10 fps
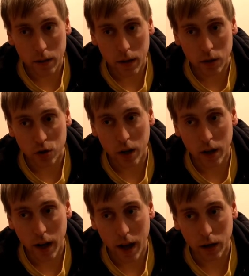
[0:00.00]
and
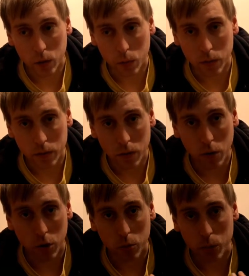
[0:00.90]
Shane Hagedorn
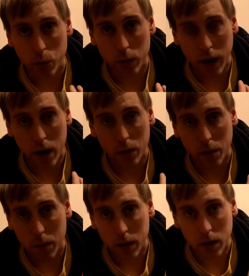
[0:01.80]
threw down
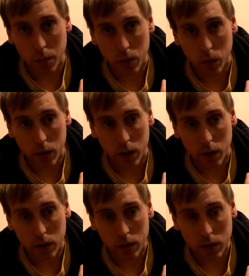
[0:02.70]
the PWE